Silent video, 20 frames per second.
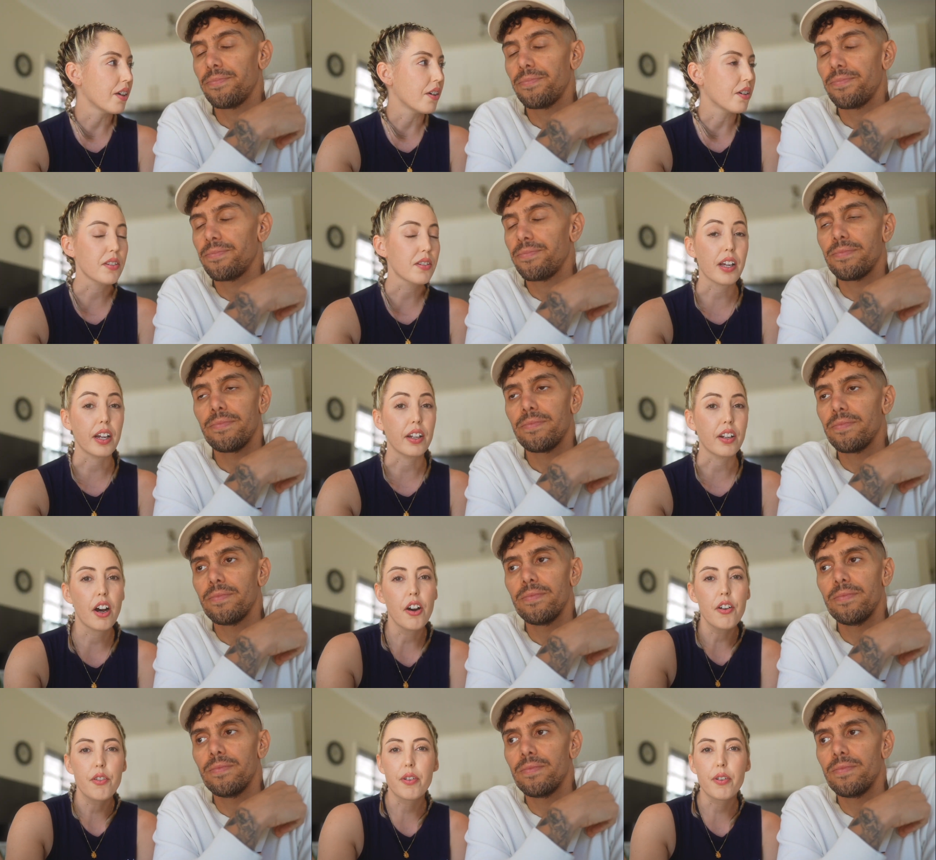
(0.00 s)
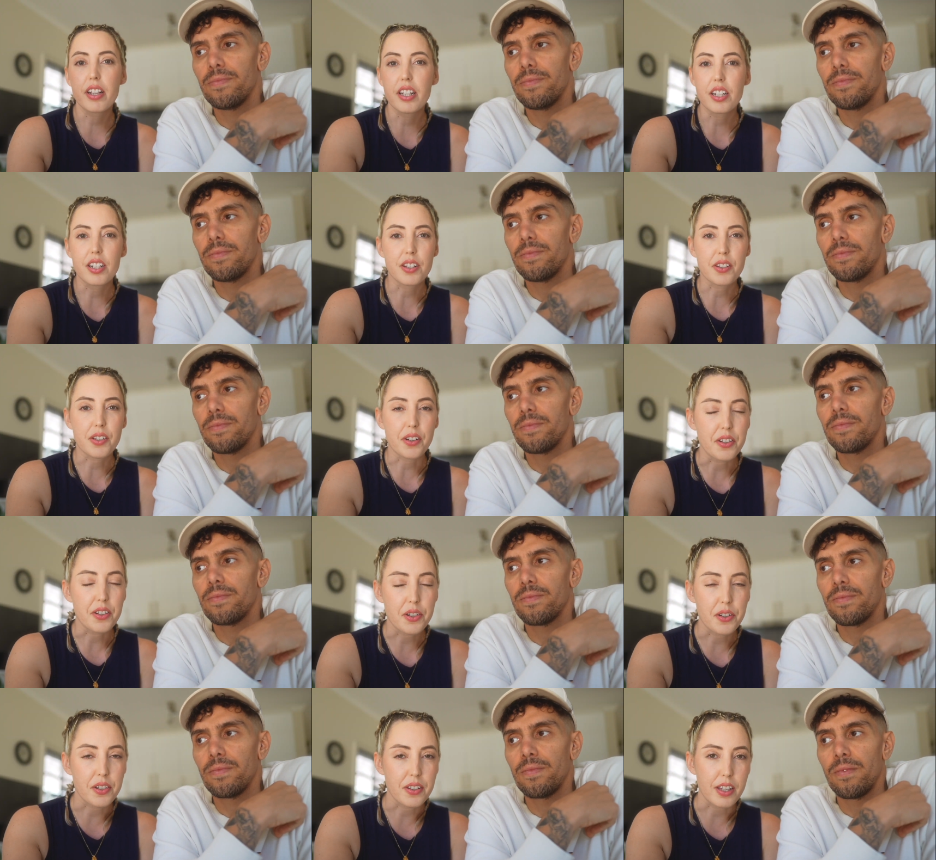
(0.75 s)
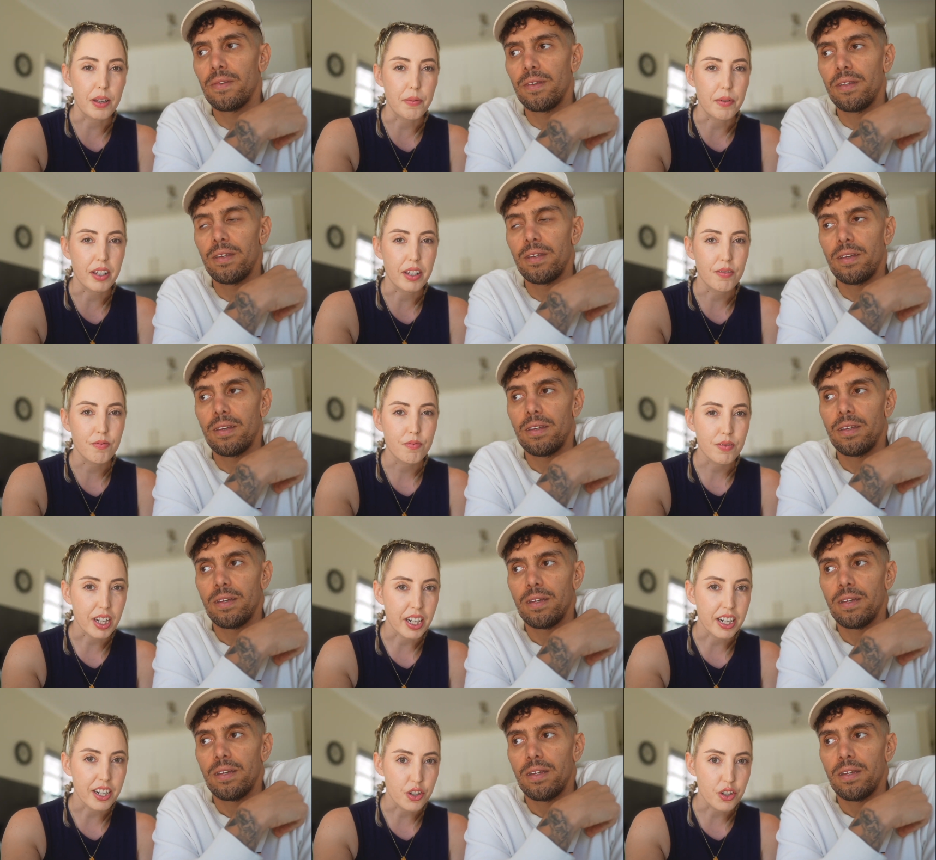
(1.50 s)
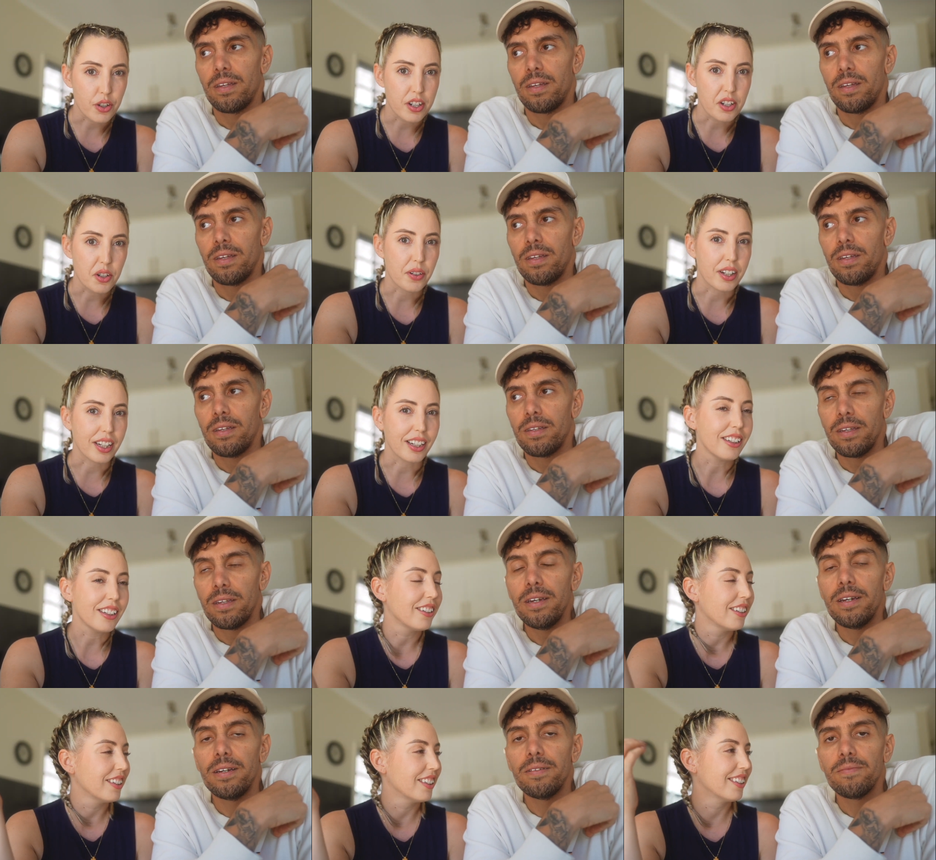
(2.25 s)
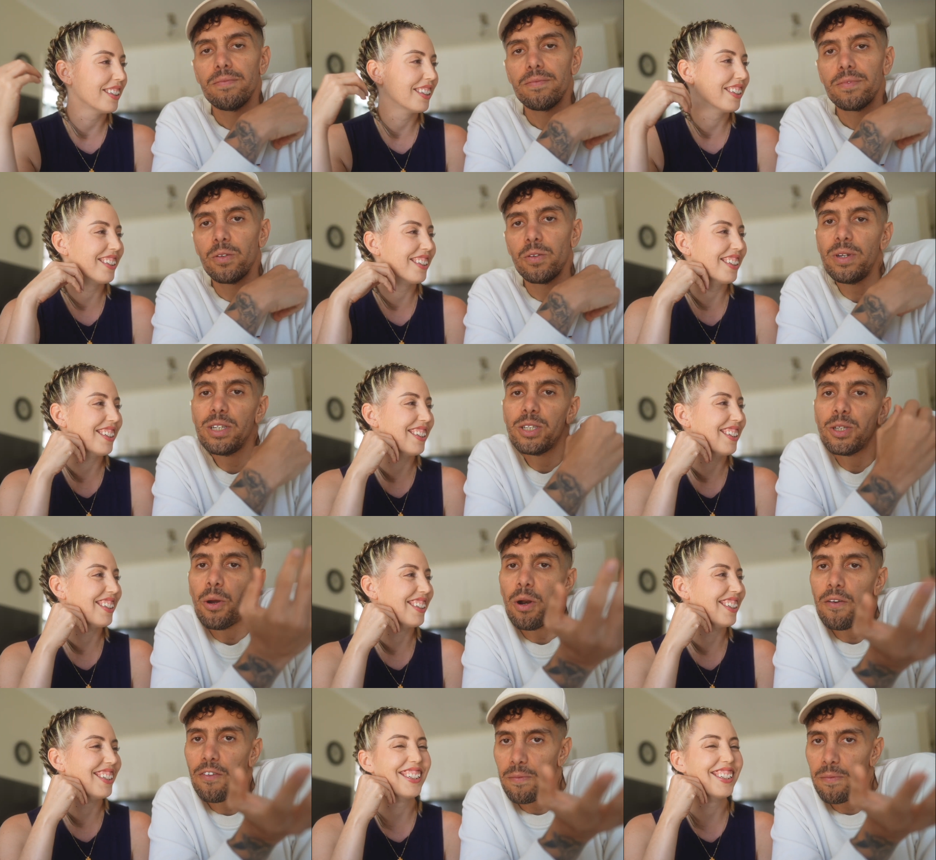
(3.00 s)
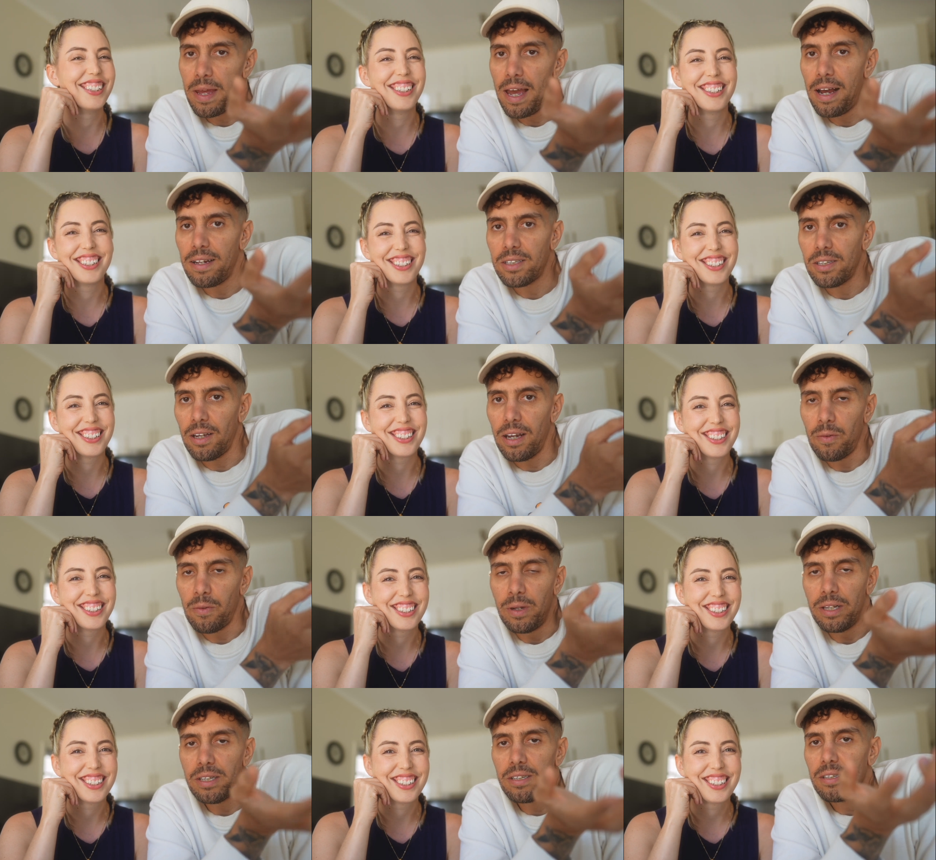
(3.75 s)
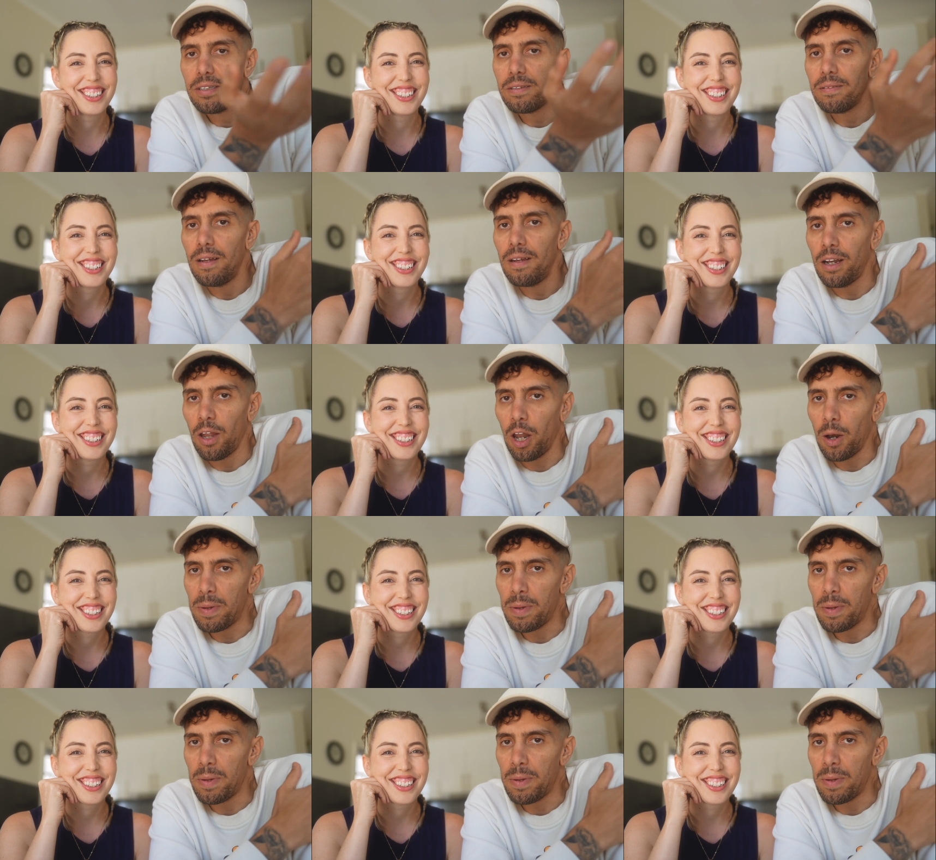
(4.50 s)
Speaker 1: the hot sun. I would rather just go and do something that I enjoy doing.
Speaker 2: Yeah, so we saw it from the outside, which a lot